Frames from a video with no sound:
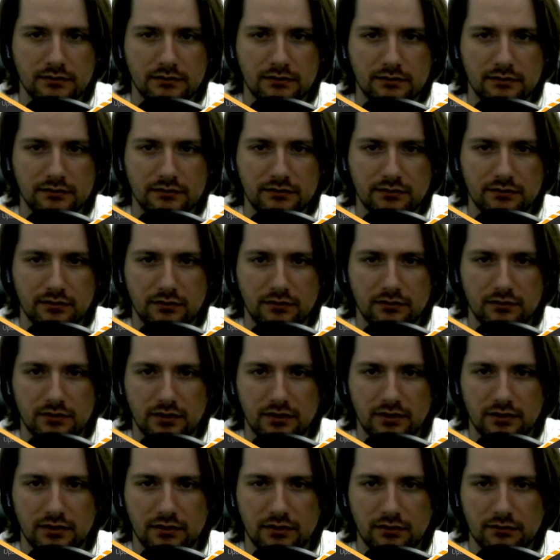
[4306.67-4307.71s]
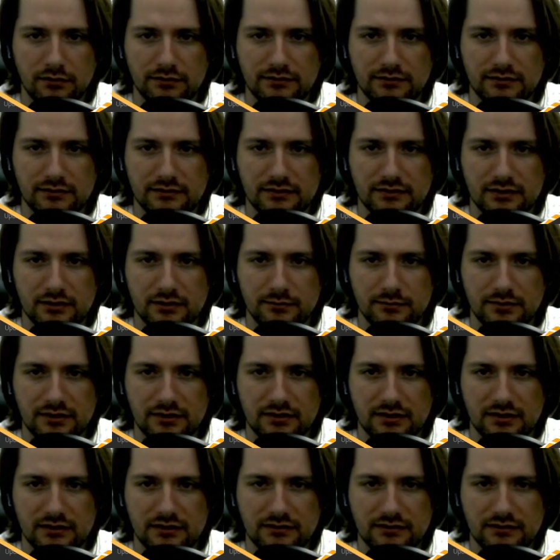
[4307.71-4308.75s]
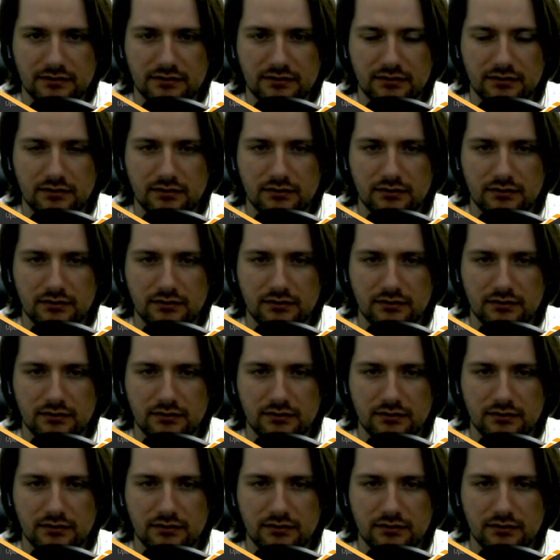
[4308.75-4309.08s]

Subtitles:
So our host is going to be this.